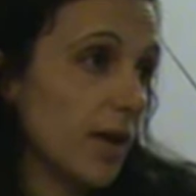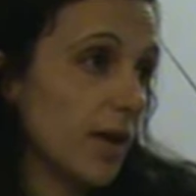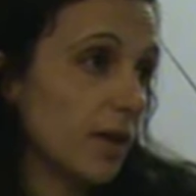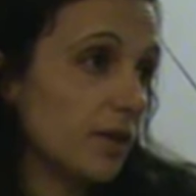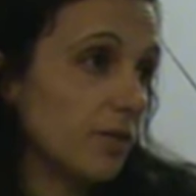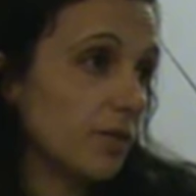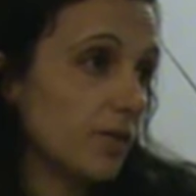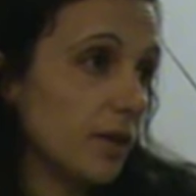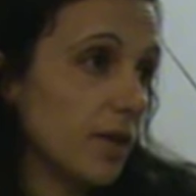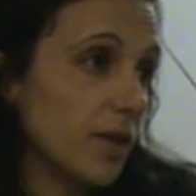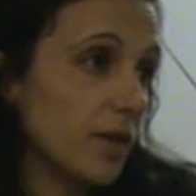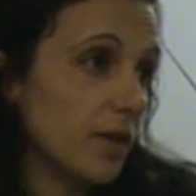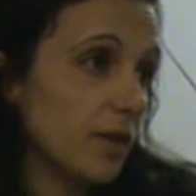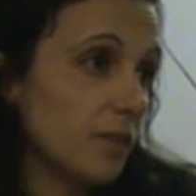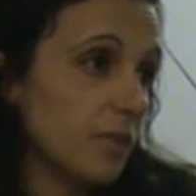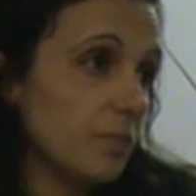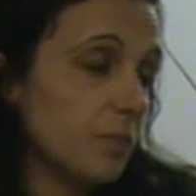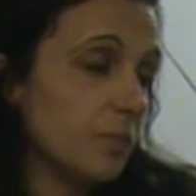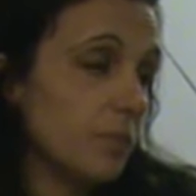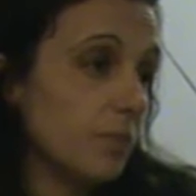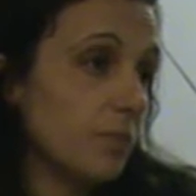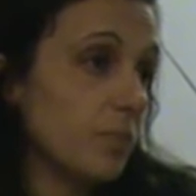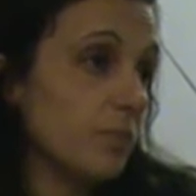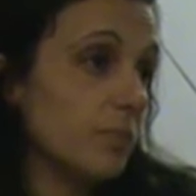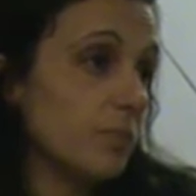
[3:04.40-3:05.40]
about
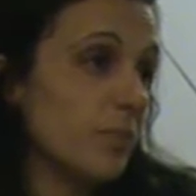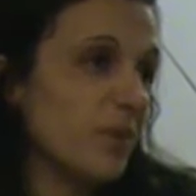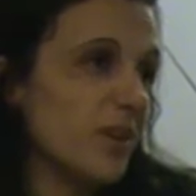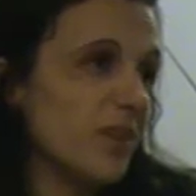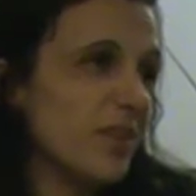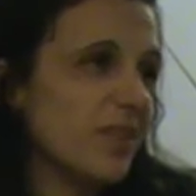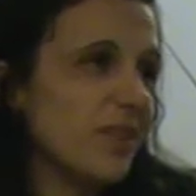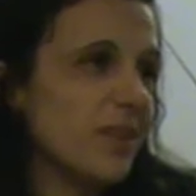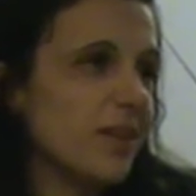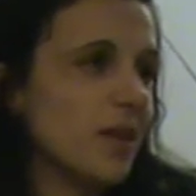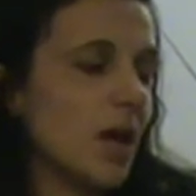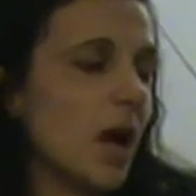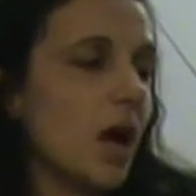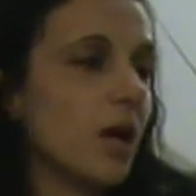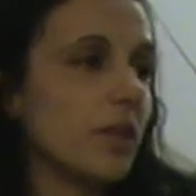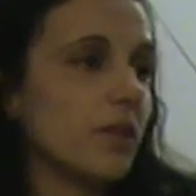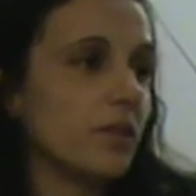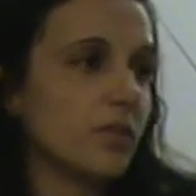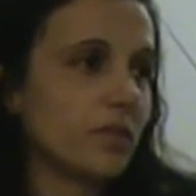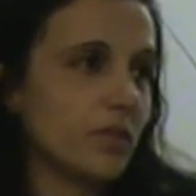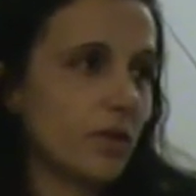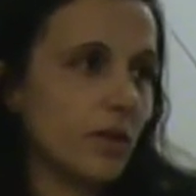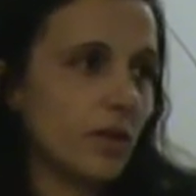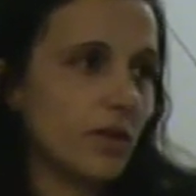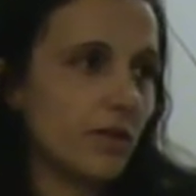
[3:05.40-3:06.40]
it, but the
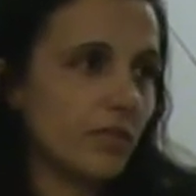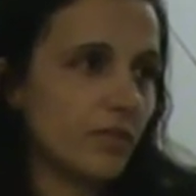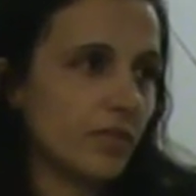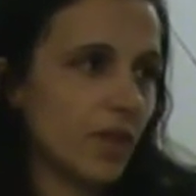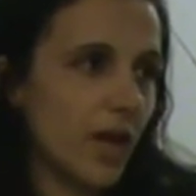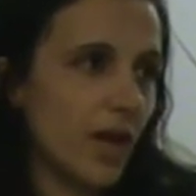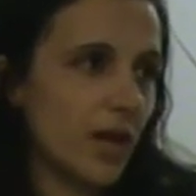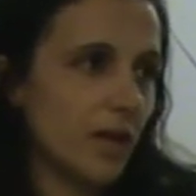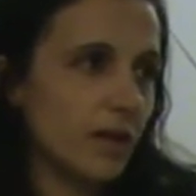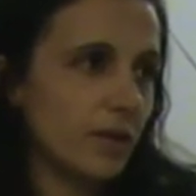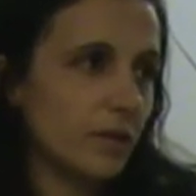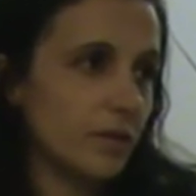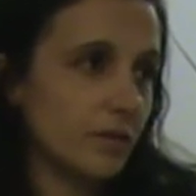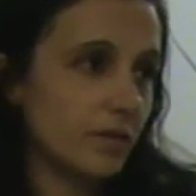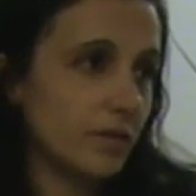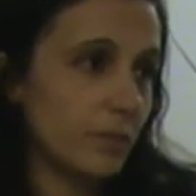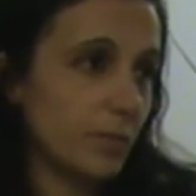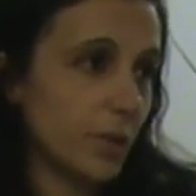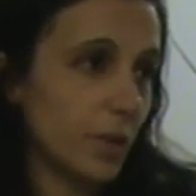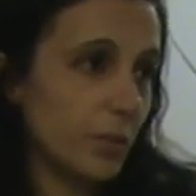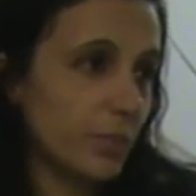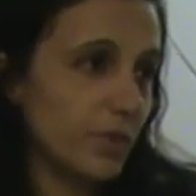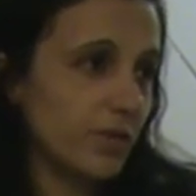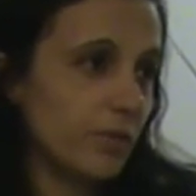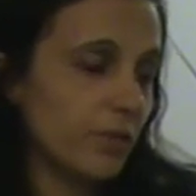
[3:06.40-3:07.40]
other side of that is
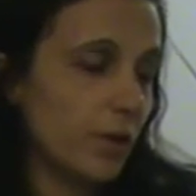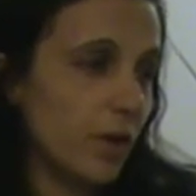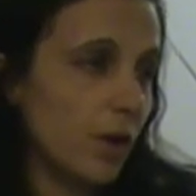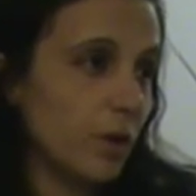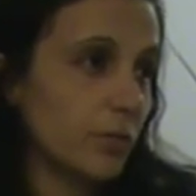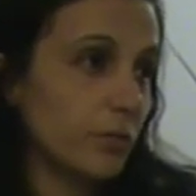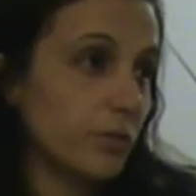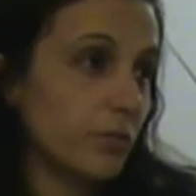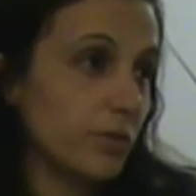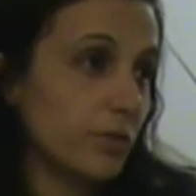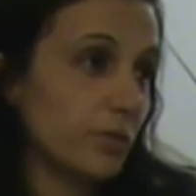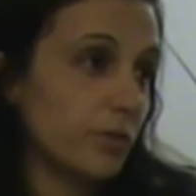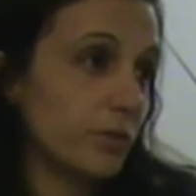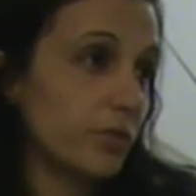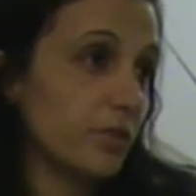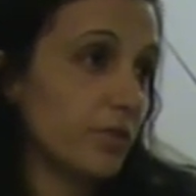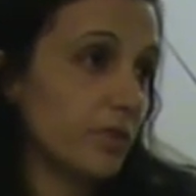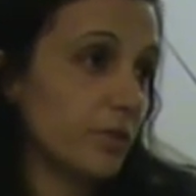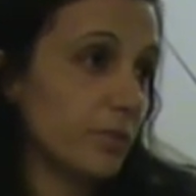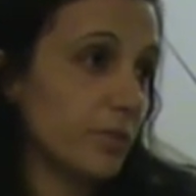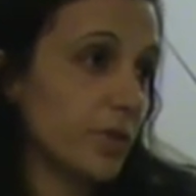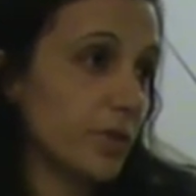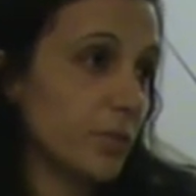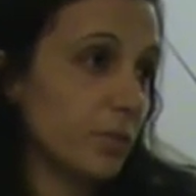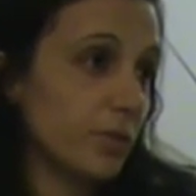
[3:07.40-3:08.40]
the puppy farms, which
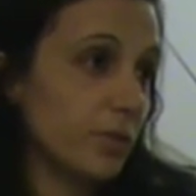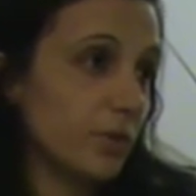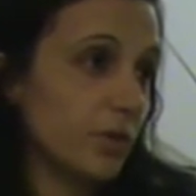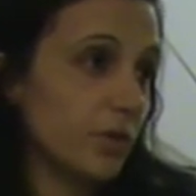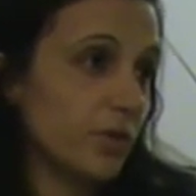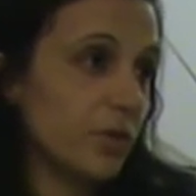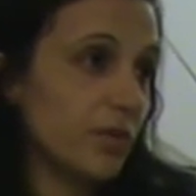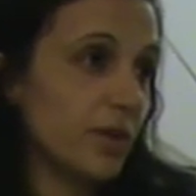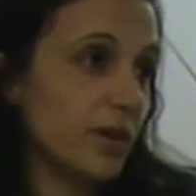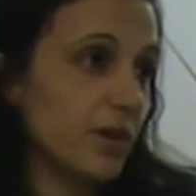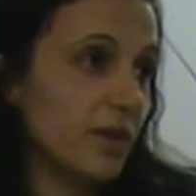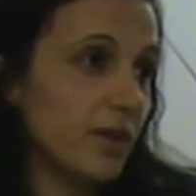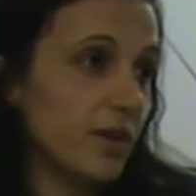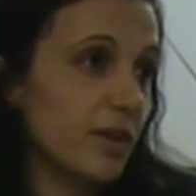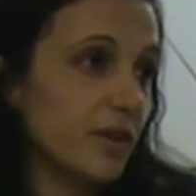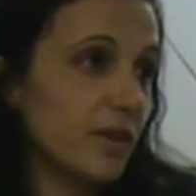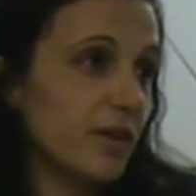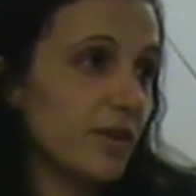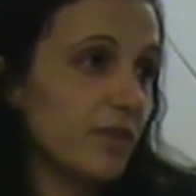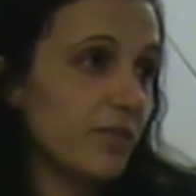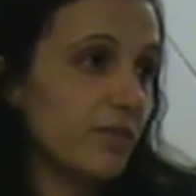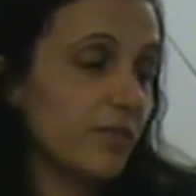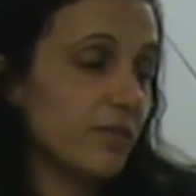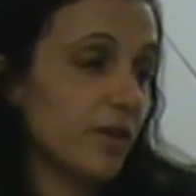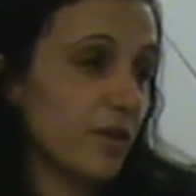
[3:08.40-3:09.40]
obviously people who are
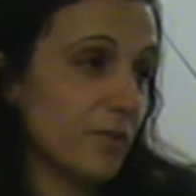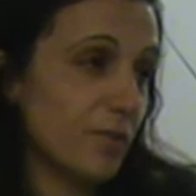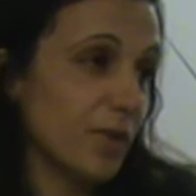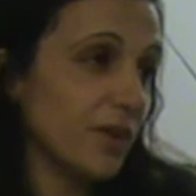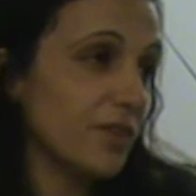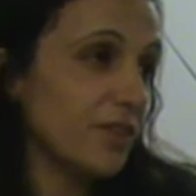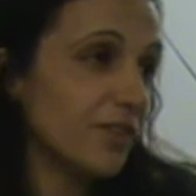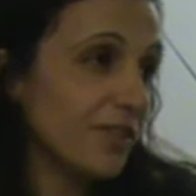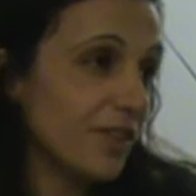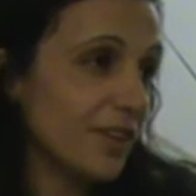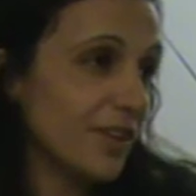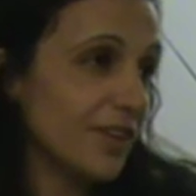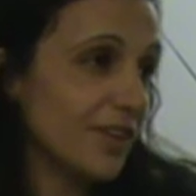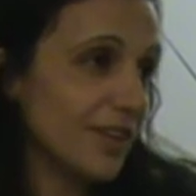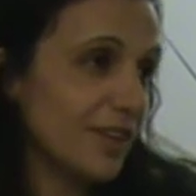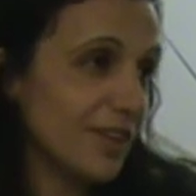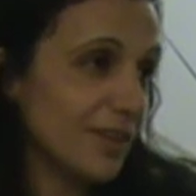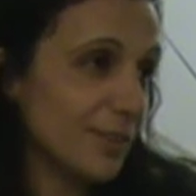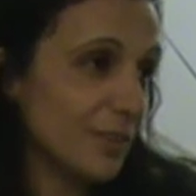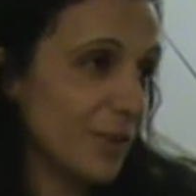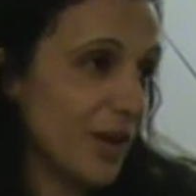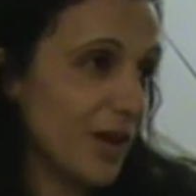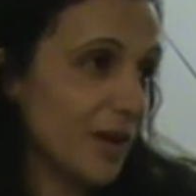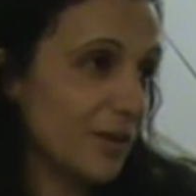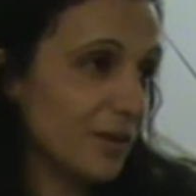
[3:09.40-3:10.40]
very much
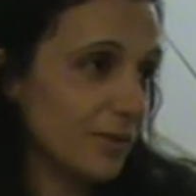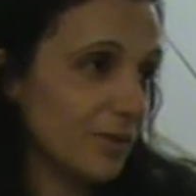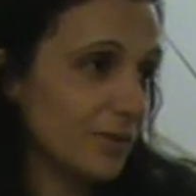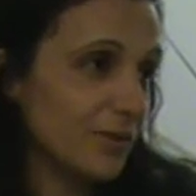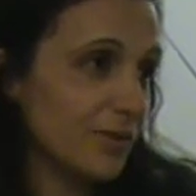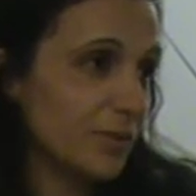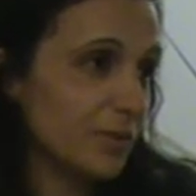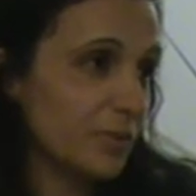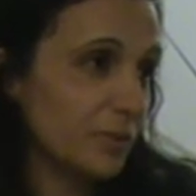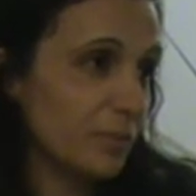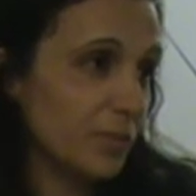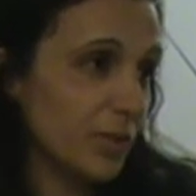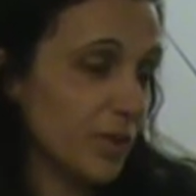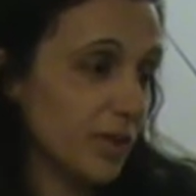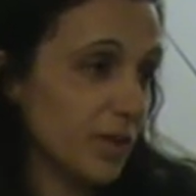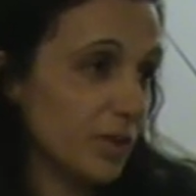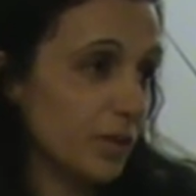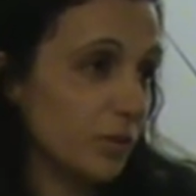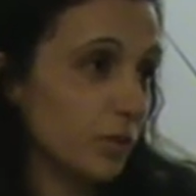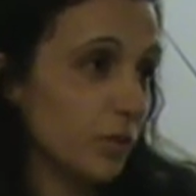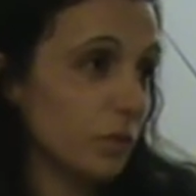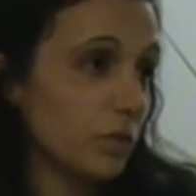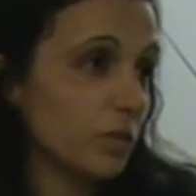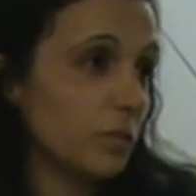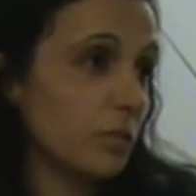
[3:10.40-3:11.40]
thinking about
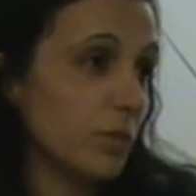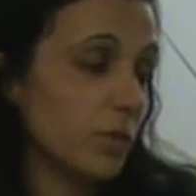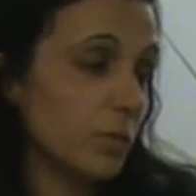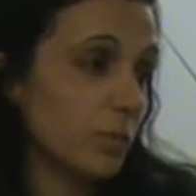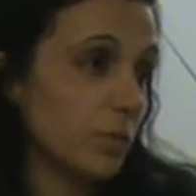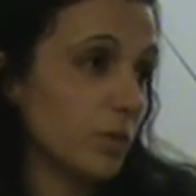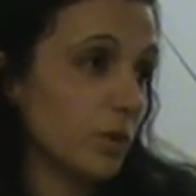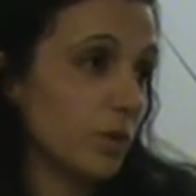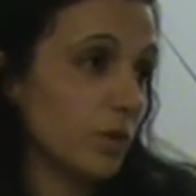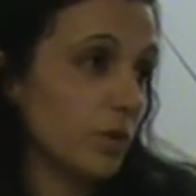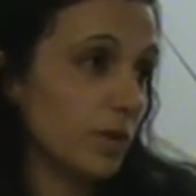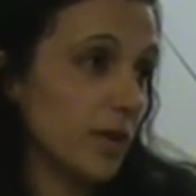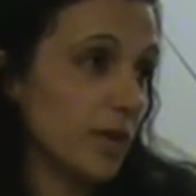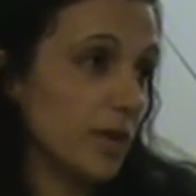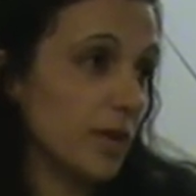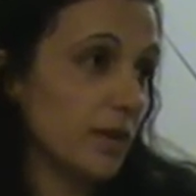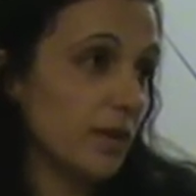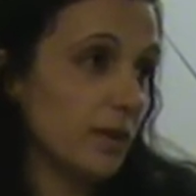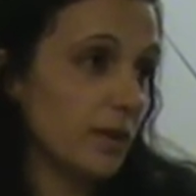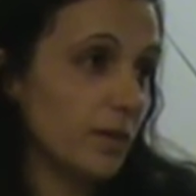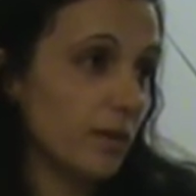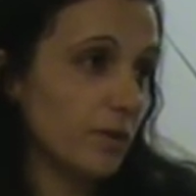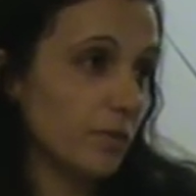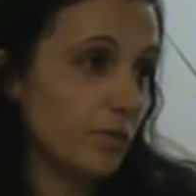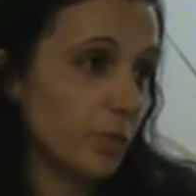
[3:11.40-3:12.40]
breeding dogs but
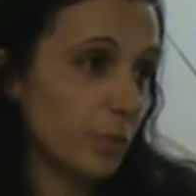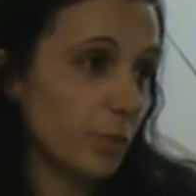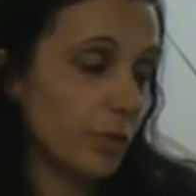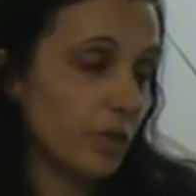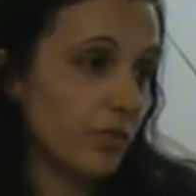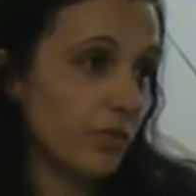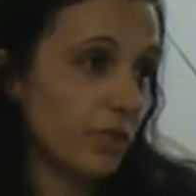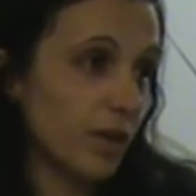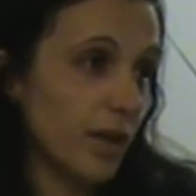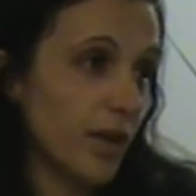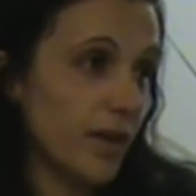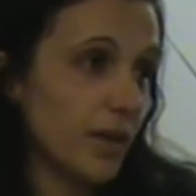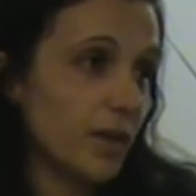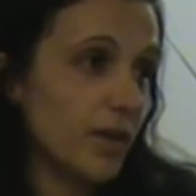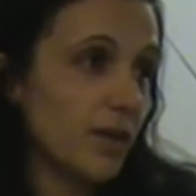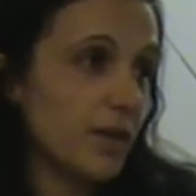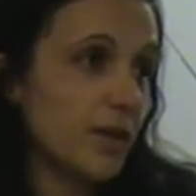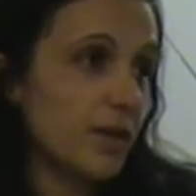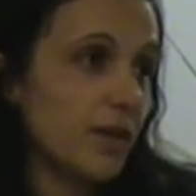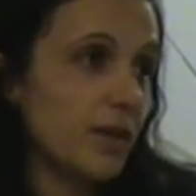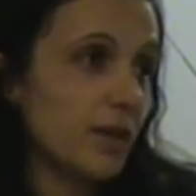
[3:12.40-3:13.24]
purely for profit,